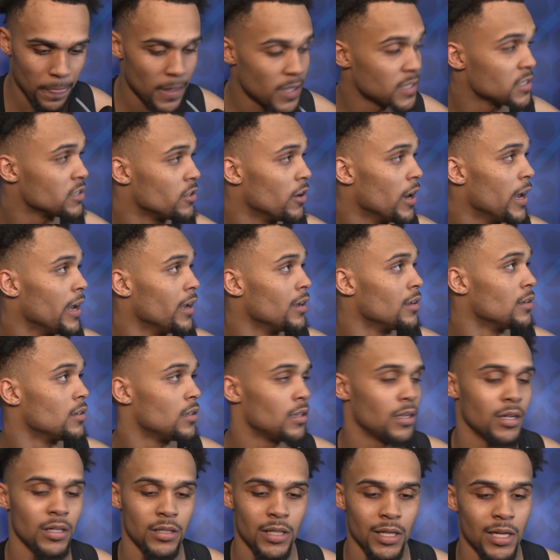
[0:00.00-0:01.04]
It's great.
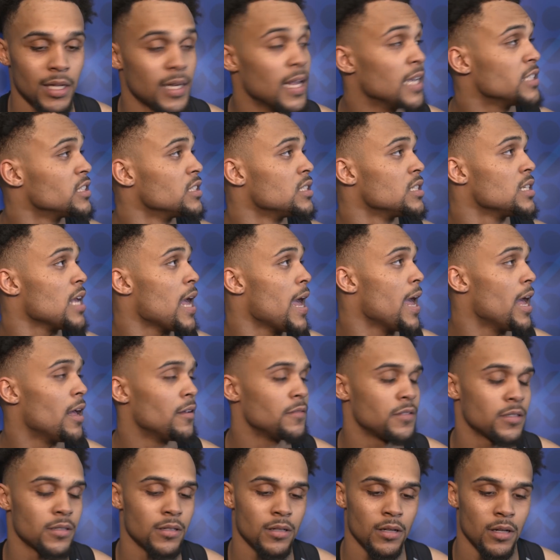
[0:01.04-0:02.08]
The connections he
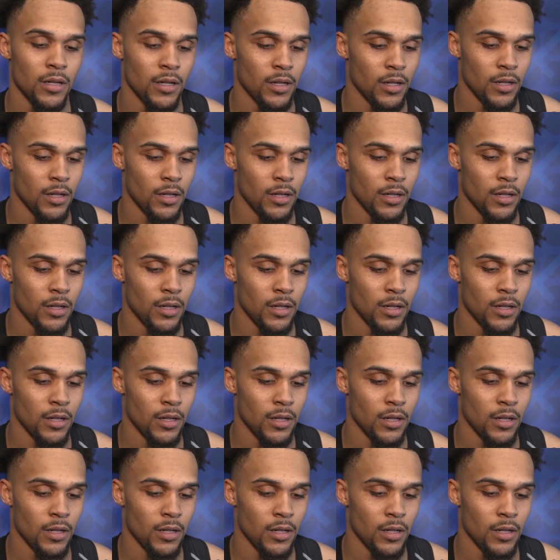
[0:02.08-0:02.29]
has,